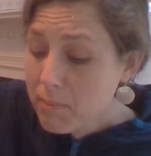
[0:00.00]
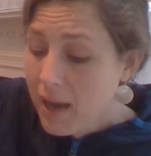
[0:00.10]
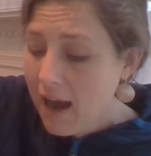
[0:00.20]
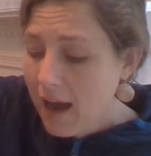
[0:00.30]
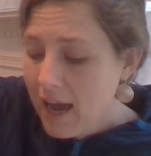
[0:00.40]

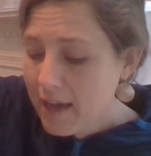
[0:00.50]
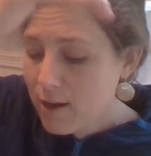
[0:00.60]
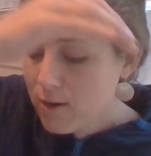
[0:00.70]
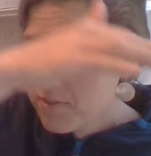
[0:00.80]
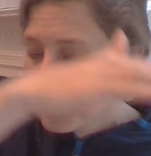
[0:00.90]
high
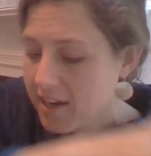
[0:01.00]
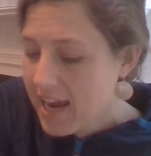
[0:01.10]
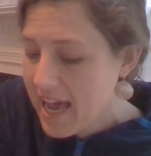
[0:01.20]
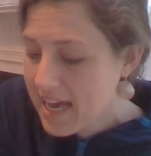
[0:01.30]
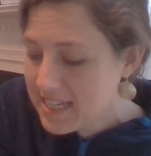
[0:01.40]
over their
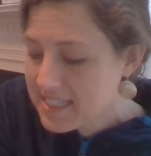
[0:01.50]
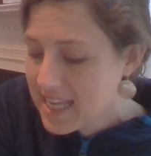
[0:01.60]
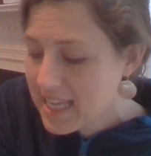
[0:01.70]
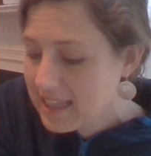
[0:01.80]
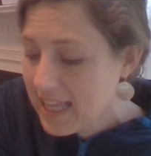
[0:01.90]
heads
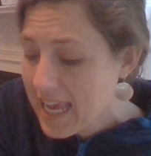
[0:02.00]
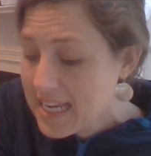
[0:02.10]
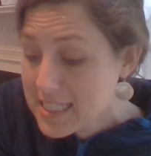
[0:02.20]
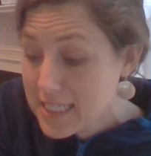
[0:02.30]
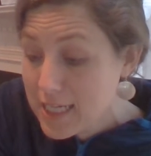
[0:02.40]
and
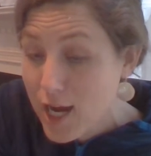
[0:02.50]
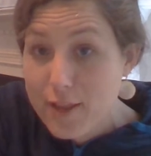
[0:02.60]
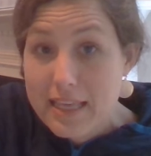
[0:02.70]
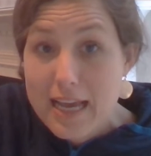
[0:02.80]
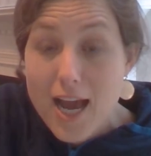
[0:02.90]
landed on the